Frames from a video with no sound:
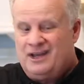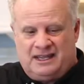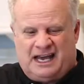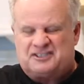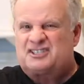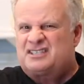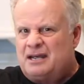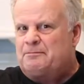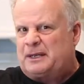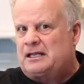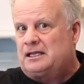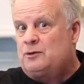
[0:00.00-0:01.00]
That's
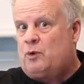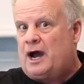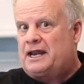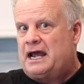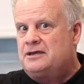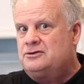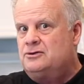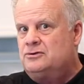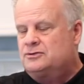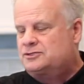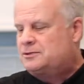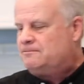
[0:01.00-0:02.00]
typically what I
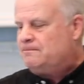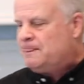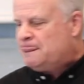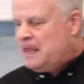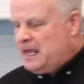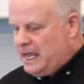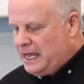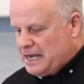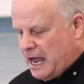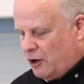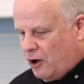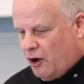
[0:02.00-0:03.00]
use. And
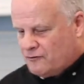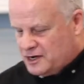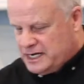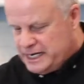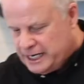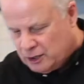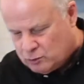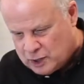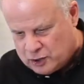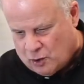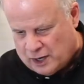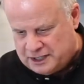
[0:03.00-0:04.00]
now over here,
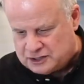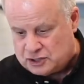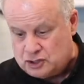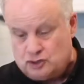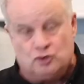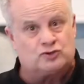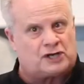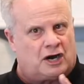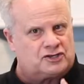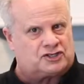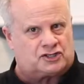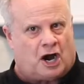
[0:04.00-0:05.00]
we're going to use
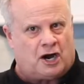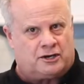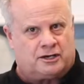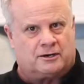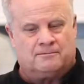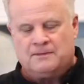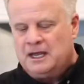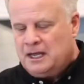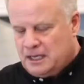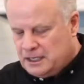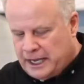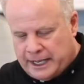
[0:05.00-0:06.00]
our starter.
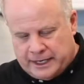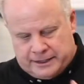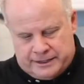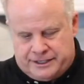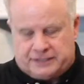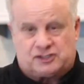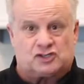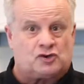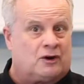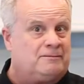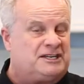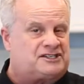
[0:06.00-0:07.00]
And this is
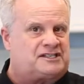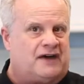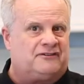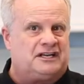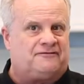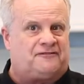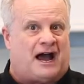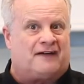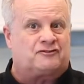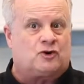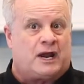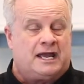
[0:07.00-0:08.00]
going to be
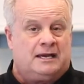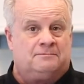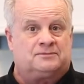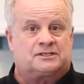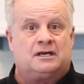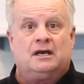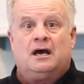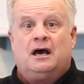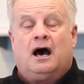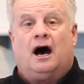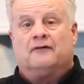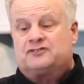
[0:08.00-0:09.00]
75 grams
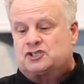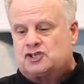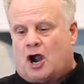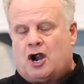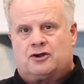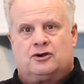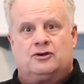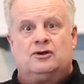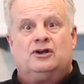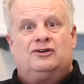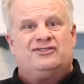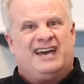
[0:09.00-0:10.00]
of starter
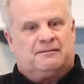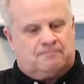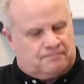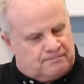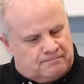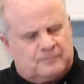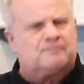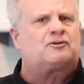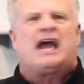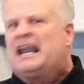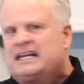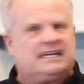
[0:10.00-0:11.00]
that
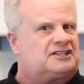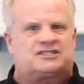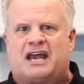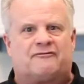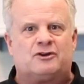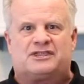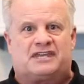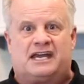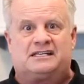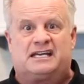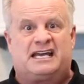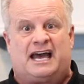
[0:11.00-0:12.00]
kind of gets
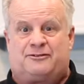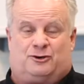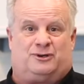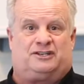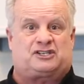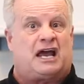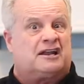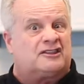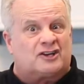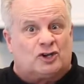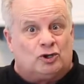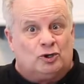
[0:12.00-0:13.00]
everything together. It's kind of
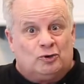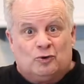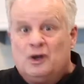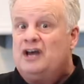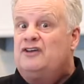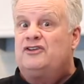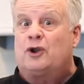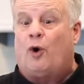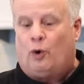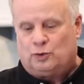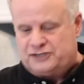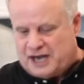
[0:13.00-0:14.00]
the glue that
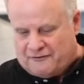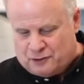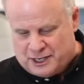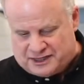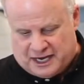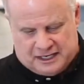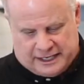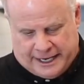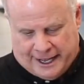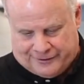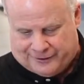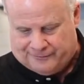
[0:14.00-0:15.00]
holds everything
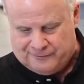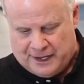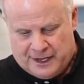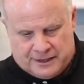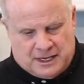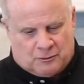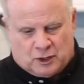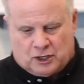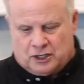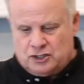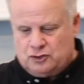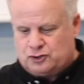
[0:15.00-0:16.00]
together. Then we're
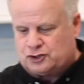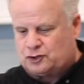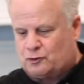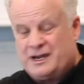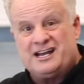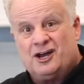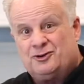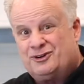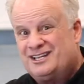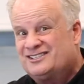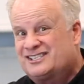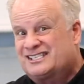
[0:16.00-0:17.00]
going to use
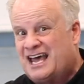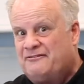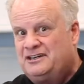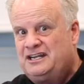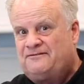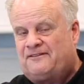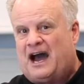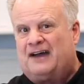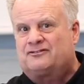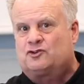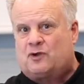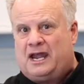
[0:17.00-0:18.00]

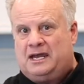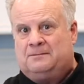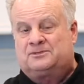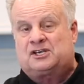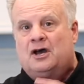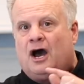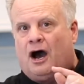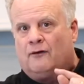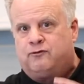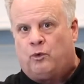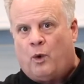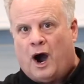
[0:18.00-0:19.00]
375 grams
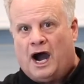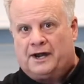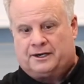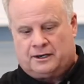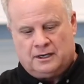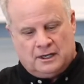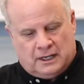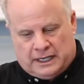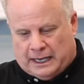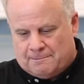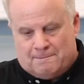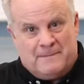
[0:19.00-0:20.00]
of water
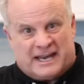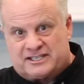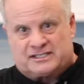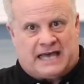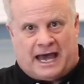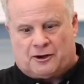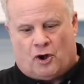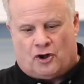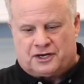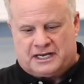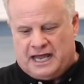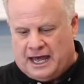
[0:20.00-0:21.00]
and mix that all
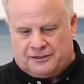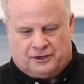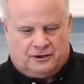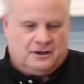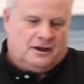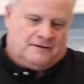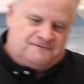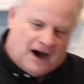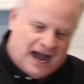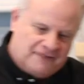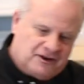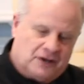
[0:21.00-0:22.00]
together.
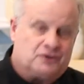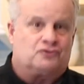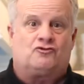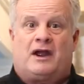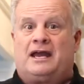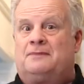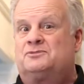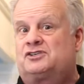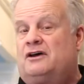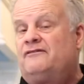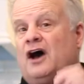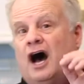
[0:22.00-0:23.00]
500 grams
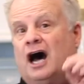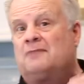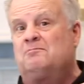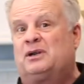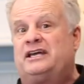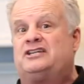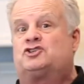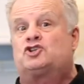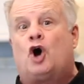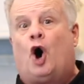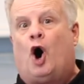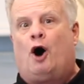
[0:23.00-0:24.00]
of
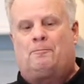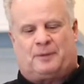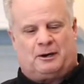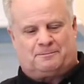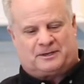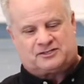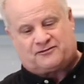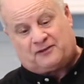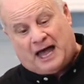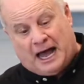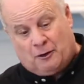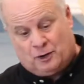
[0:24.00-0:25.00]
unbleached all-purpose
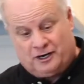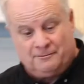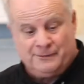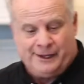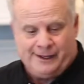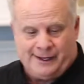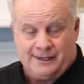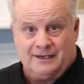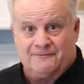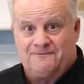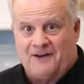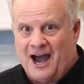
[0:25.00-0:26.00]
flour, and
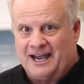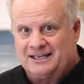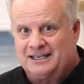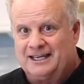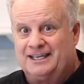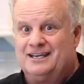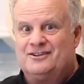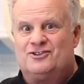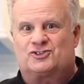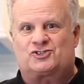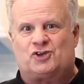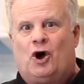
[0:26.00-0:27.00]
then finally
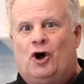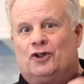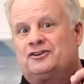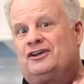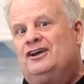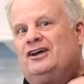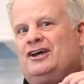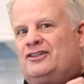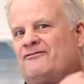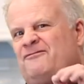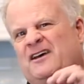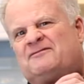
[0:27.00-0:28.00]
the salt.
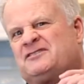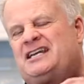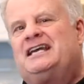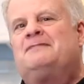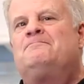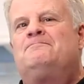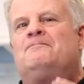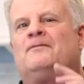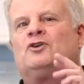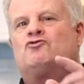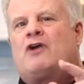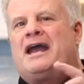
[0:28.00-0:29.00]

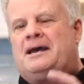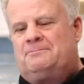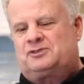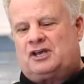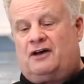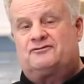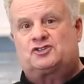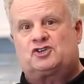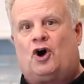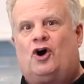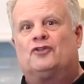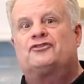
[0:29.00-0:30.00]
15 grams of
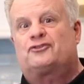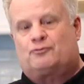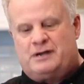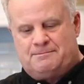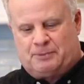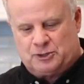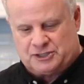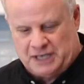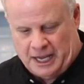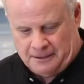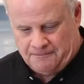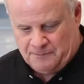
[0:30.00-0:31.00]
salt,
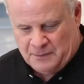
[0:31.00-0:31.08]
3%.